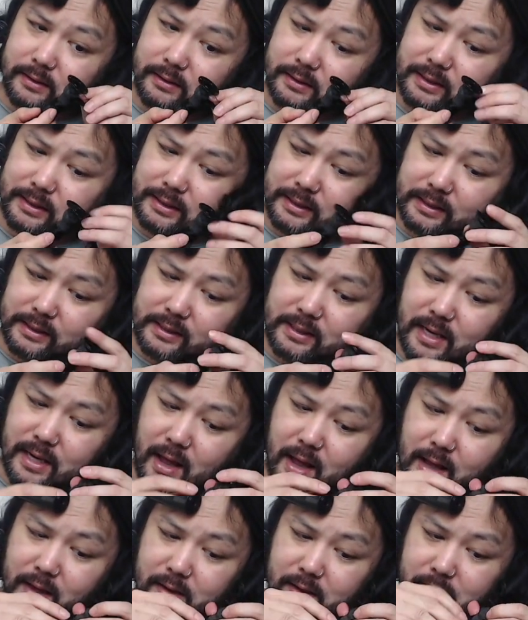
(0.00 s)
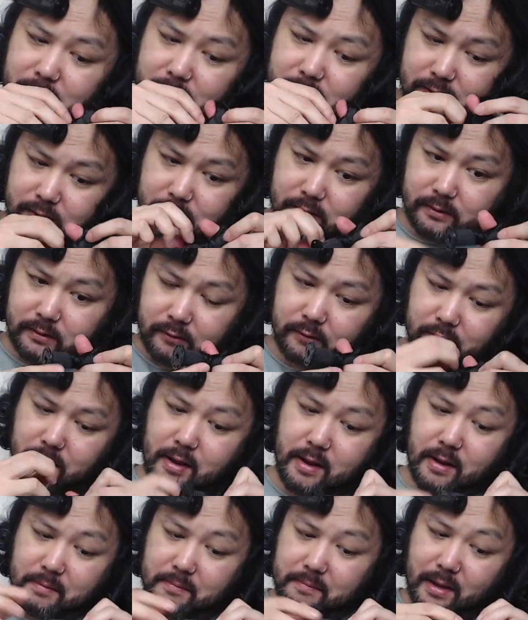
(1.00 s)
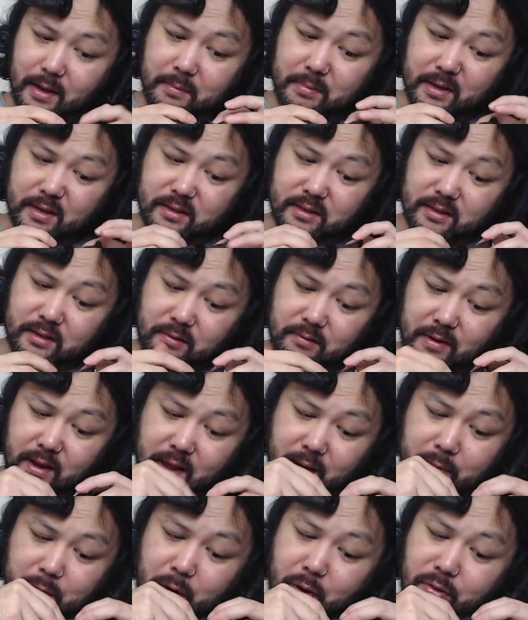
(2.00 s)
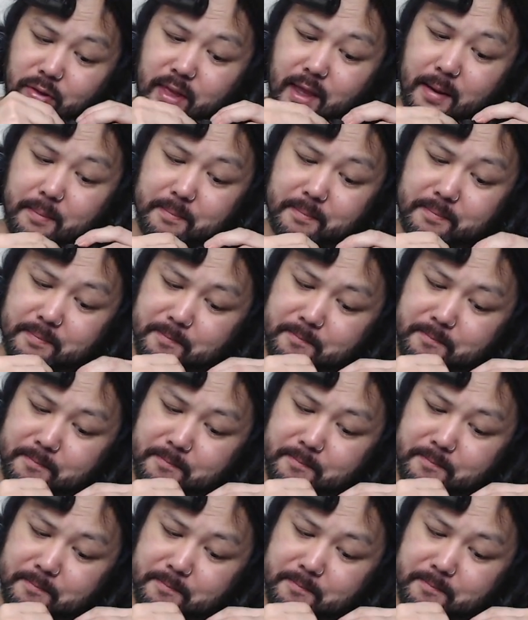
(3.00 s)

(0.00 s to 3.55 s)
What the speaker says: stuck. Maybe it's the way I rolled them.